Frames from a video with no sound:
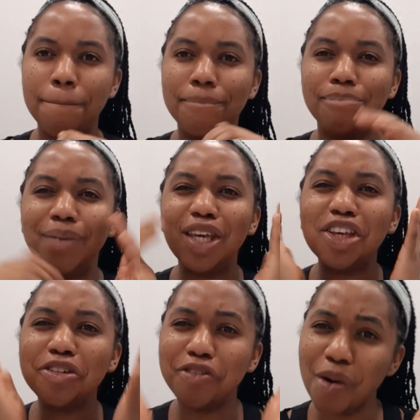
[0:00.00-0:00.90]
make
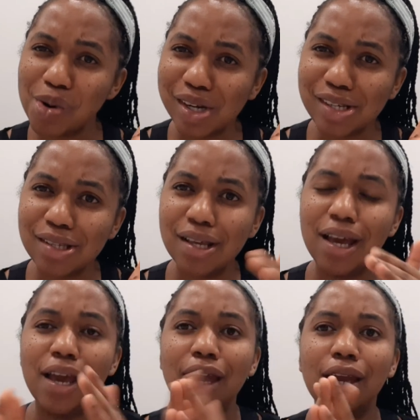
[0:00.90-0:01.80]
you focus.
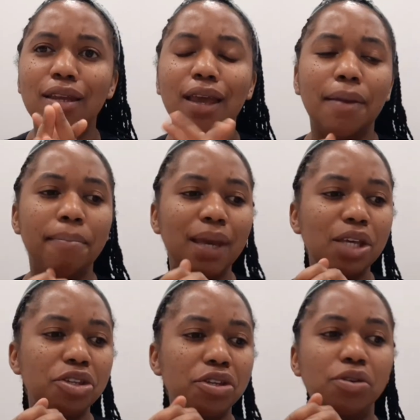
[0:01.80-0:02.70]
It can
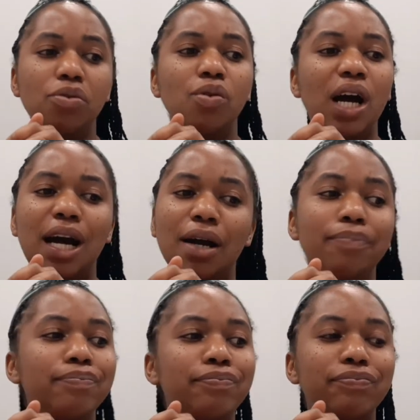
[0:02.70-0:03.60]
make you
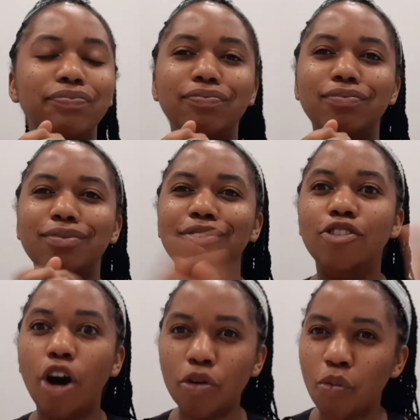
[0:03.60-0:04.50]

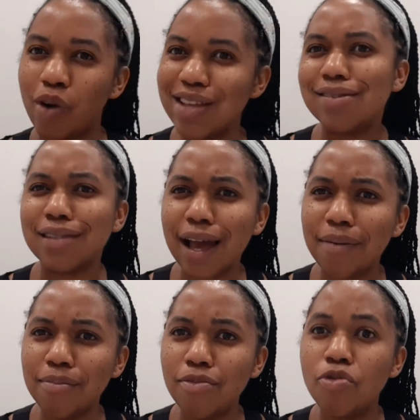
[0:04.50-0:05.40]
not waste
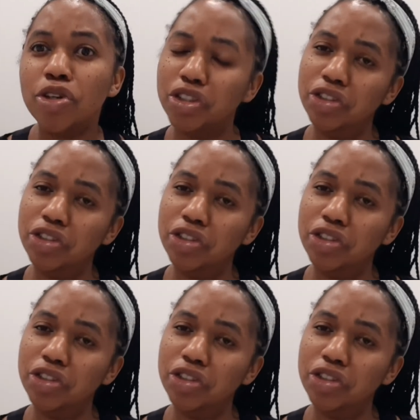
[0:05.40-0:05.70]
time, which you